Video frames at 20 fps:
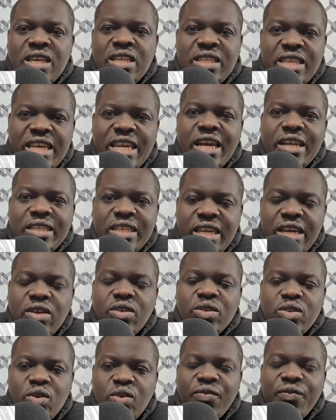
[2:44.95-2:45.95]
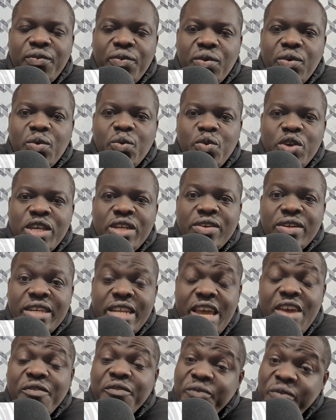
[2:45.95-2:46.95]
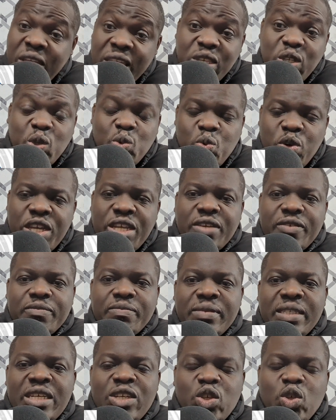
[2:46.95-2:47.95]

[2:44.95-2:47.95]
they had held on for a win, their first win.